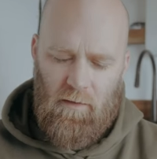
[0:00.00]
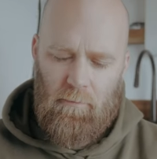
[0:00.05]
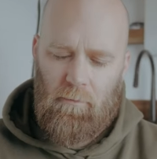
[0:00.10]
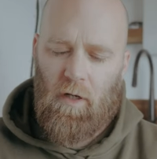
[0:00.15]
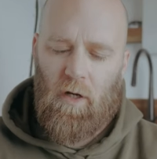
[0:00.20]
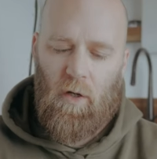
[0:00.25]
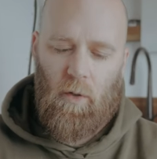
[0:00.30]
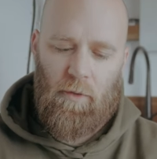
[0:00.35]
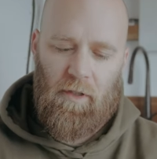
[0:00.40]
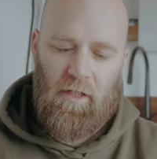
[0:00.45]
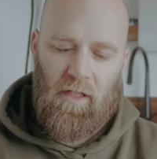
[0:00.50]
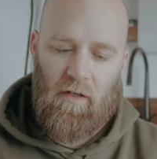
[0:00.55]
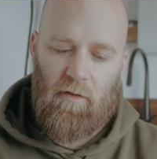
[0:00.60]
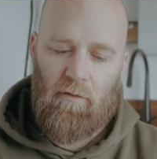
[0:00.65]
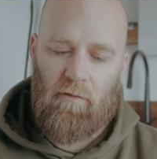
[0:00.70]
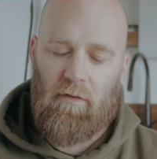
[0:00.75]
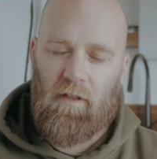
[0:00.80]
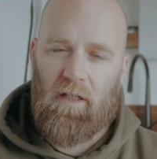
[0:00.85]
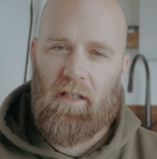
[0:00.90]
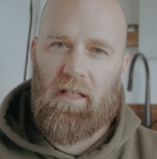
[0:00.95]
I'm holding
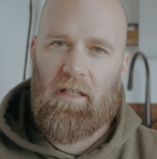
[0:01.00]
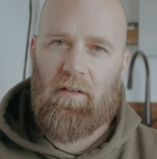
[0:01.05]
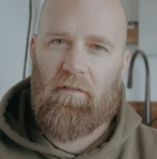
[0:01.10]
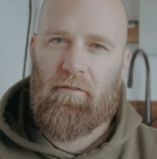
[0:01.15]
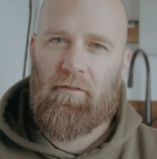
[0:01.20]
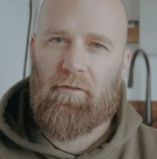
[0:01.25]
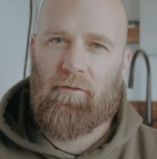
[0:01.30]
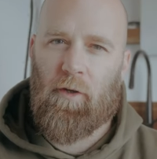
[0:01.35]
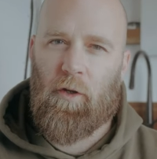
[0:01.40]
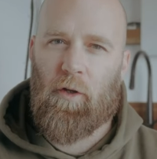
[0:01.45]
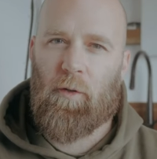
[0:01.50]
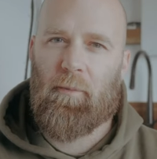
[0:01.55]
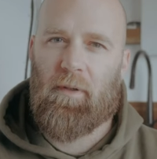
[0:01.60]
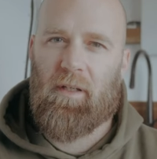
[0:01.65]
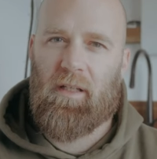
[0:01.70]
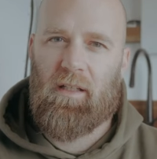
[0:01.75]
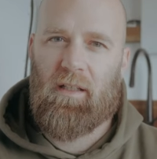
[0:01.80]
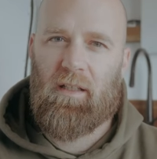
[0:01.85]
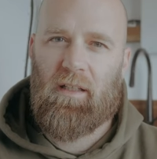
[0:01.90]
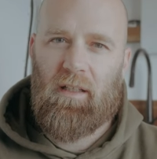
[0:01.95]
it really
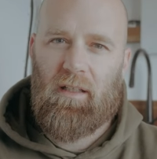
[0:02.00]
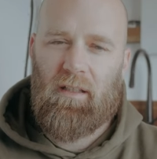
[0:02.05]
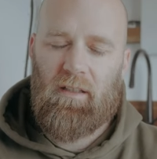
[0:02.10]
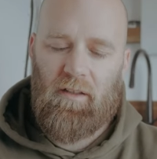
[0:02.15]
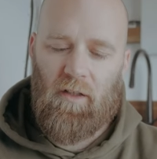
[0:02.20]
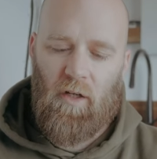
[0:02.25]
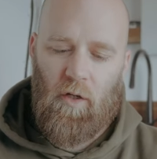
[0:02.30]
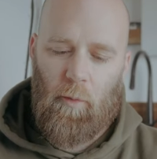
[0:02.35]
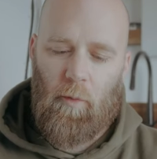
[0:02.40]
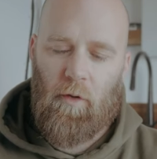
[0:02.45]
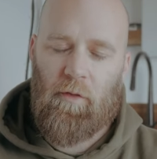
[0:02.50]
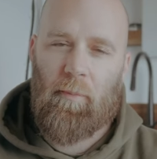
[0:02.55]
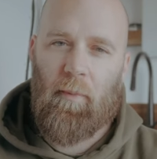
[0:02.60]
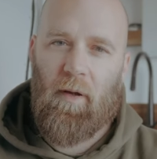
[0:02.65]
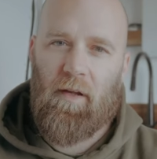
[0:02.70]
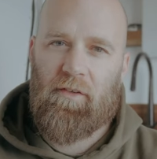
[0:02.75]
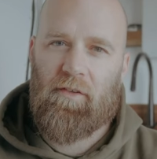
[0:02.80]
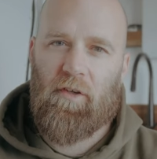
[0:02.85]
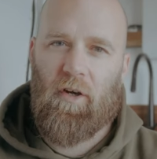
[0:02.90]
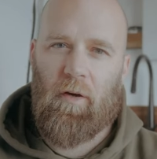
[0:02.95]
firmly, you know, with
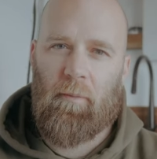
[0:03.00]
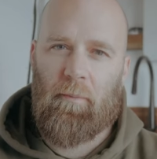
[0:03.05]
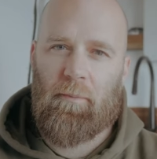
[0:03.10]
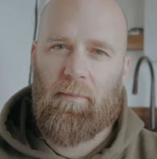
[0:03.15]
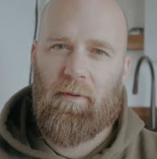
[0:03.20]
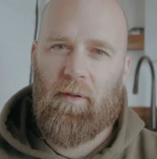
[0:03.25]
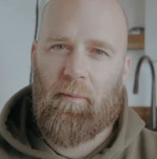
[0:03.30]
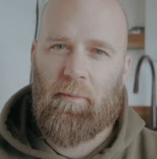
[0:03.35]
my top